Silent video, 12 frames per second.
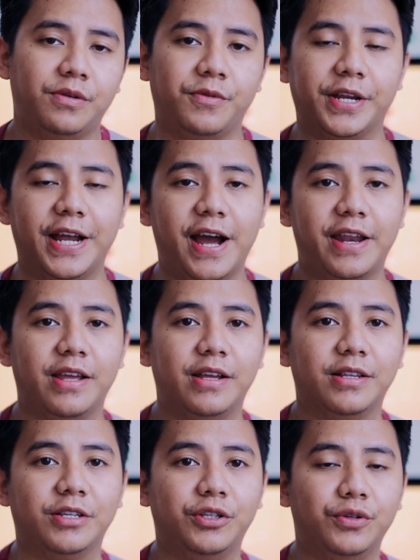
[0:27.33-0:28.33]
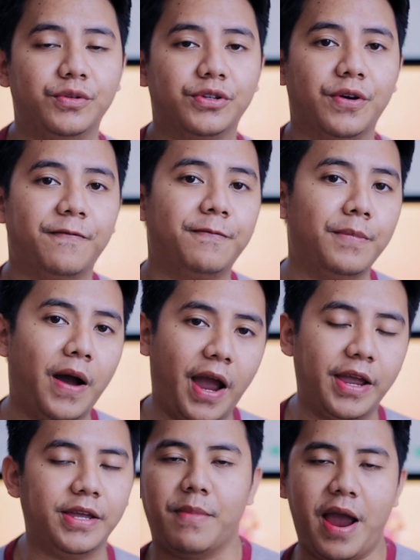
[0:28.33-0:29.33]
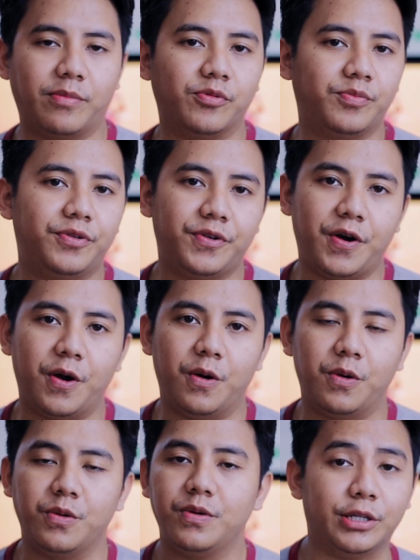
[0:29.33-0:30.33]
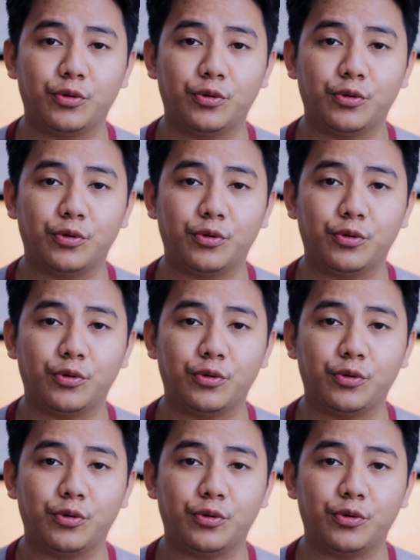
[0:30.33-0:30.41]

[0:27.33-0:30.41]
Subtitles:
regarding the use of my MacBook Pro